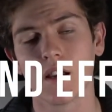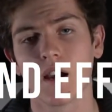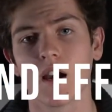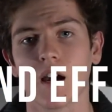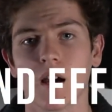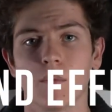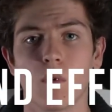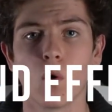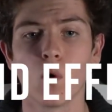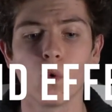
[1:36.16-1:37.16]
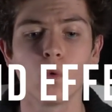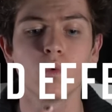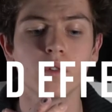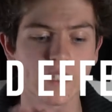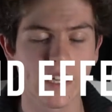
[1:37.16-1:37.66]

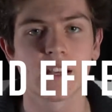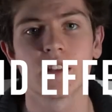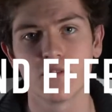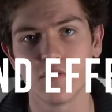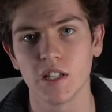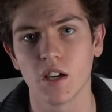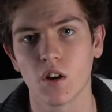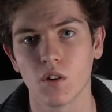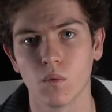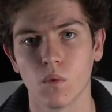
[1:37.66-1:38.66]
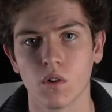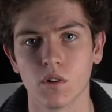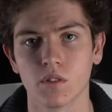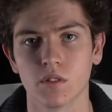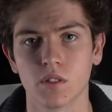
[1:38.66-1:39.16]
All the sound in the video
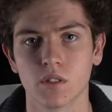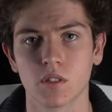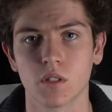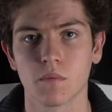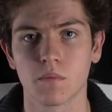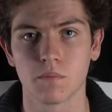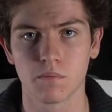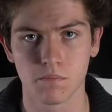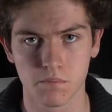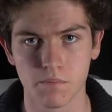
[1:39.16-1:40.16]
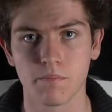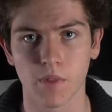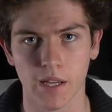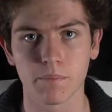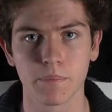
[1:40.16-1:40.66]
was
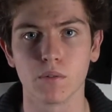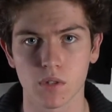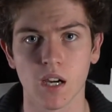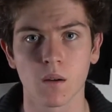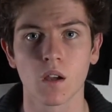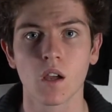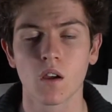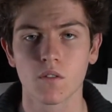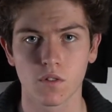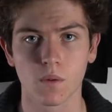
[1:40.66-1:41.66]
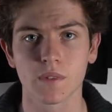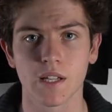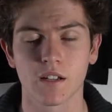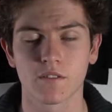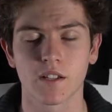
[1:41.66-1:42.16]
like built up from
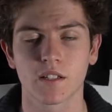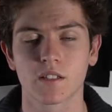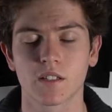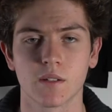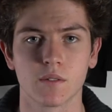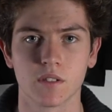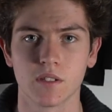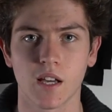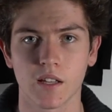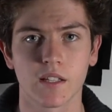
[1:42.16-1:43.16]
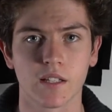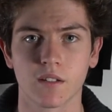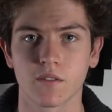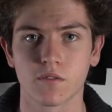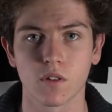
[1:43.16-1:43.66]
sound effects. There was nothing
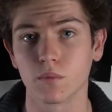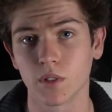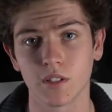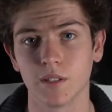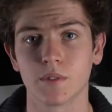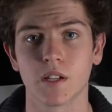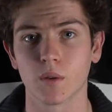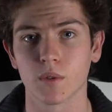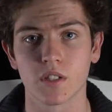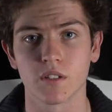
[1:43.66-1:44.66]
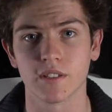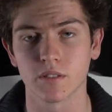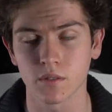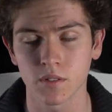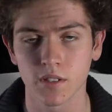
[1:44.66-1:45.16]
from the clips I originally
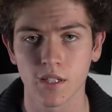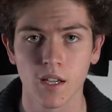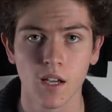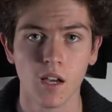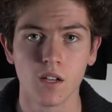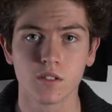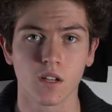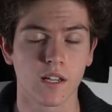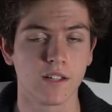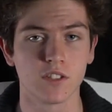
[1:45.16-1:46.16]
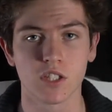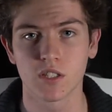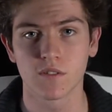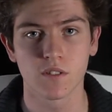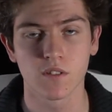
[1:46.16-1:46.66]
sourced. So even
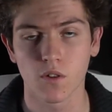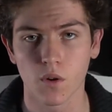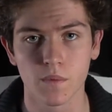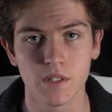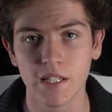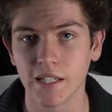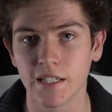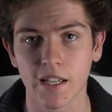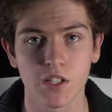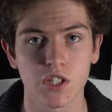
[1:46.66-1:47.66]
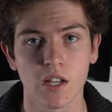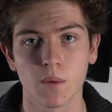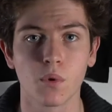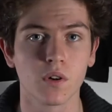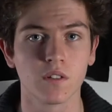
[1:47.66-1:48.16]
just from sitting down in the chair to
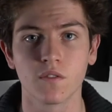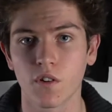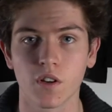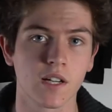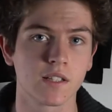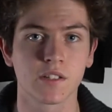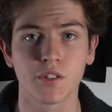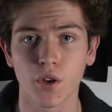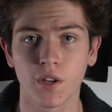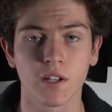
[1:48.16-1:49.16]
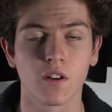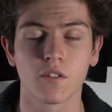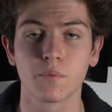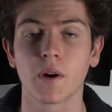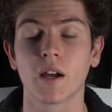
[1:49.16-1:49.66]
putting the phone down to turning it
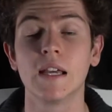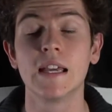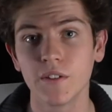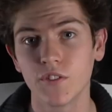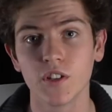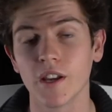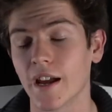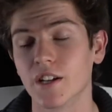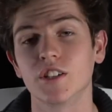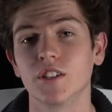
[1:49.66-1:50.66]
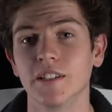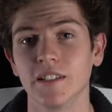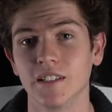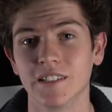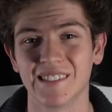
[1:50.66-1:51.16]
off. But if you
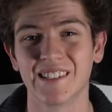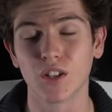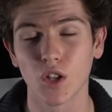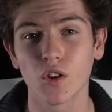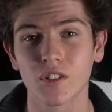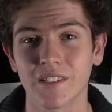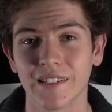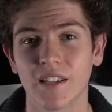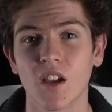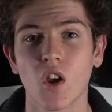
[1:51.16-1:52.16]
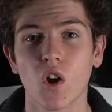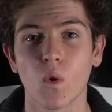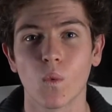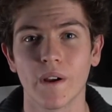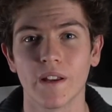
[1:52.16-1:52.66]
actually listen closely,
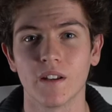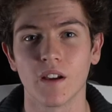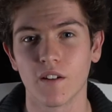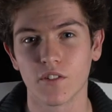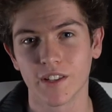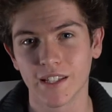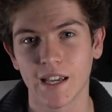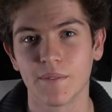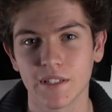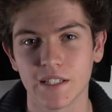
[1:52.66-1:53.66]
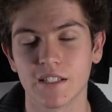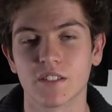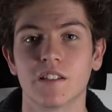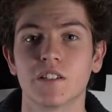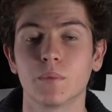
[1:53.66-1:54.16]
when I've got the gaming scenes,
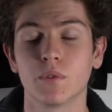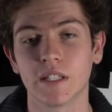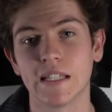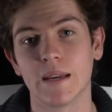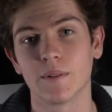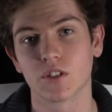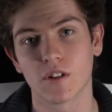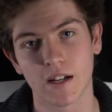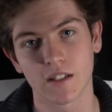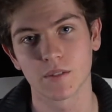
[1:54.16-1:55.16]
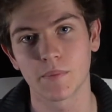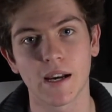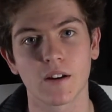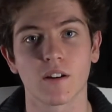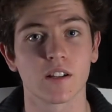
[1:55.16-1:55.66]
I actually put a gaming track at the
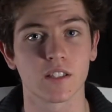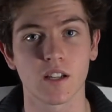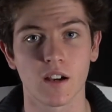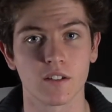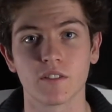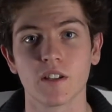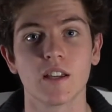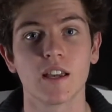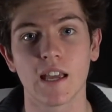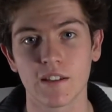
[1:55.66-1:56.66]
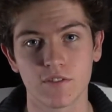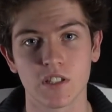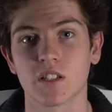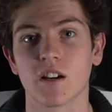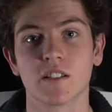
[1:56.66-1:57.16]
background to kind of
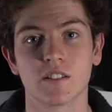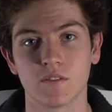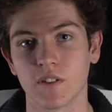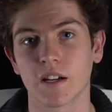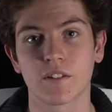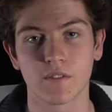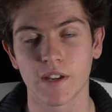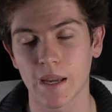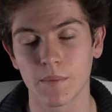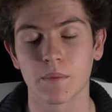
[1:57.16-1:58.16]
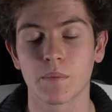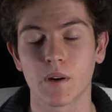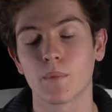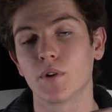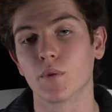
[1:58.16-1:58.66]
emphasize the fact of gaming, but
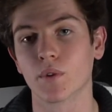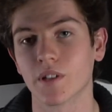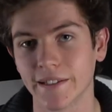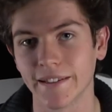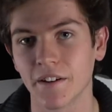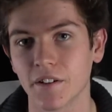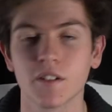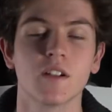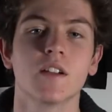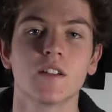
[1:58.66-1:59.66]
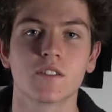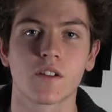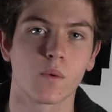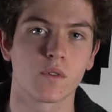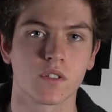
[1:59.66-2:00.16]
I put it really low so
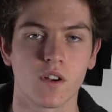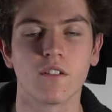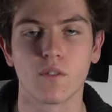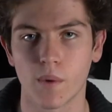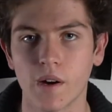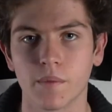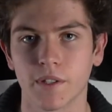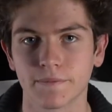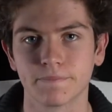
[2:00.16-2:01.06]
it wasn't overwhelming.